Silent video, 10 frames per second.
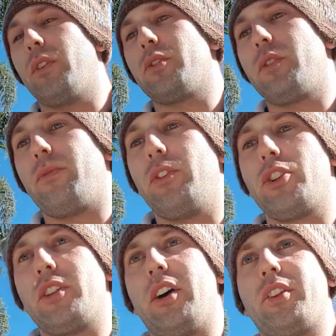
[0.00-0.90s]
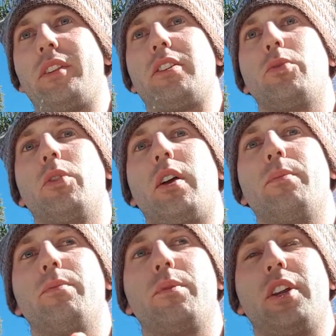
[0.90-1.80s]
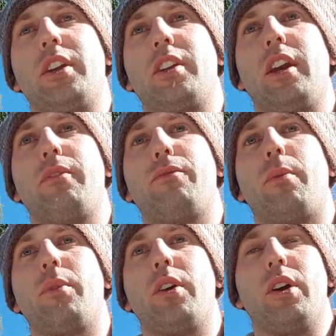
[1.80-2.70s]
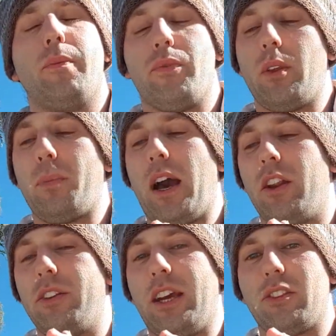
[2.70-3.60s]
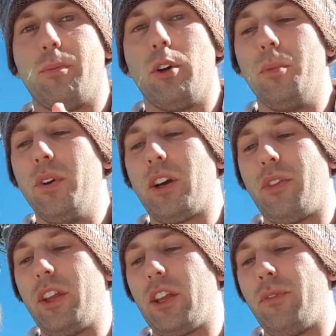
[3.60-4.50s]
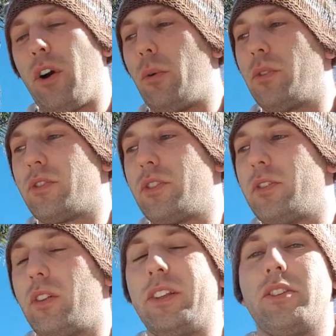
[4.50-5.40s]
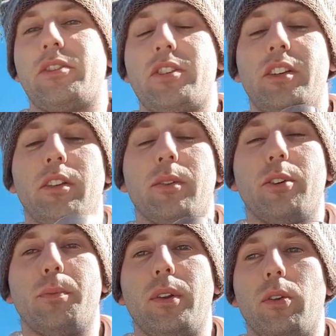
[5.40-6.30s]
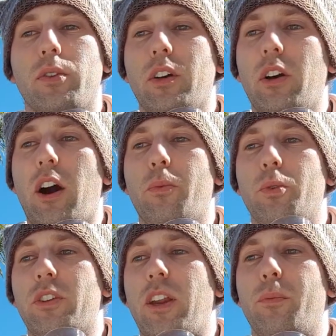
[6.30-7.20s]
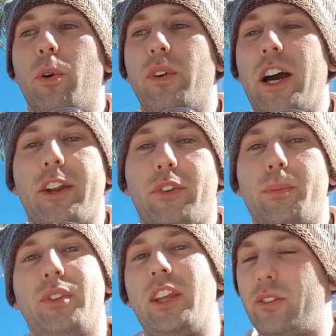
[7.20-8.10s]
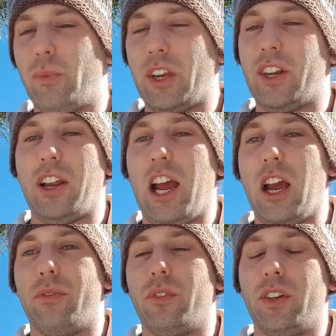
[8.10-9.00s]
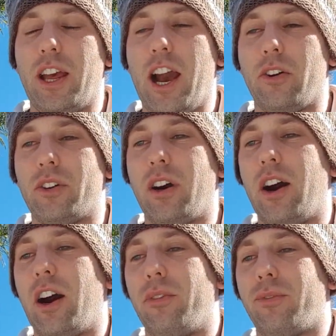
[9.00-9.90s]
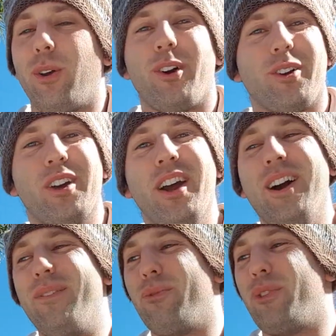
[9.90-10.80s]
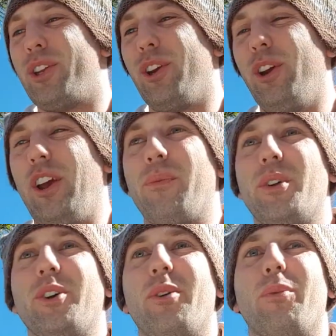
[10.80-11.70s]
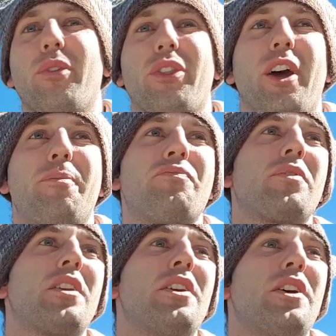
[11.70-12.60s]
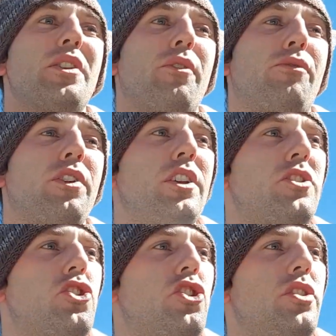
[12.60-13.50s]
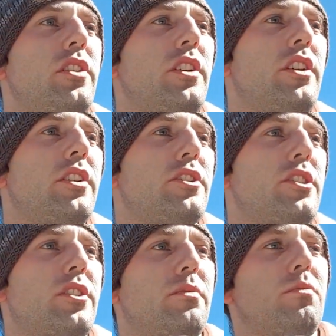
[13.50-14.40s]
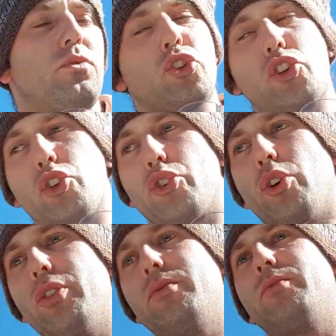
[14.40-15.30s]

on to the finish now. I think that's all I'm gonna get from the palate at the moment. I think if I was just to let this sit a little bit longer, I would get more out of it, but then we're gonna have an hour and a half long video and we don't want that. The finish is short,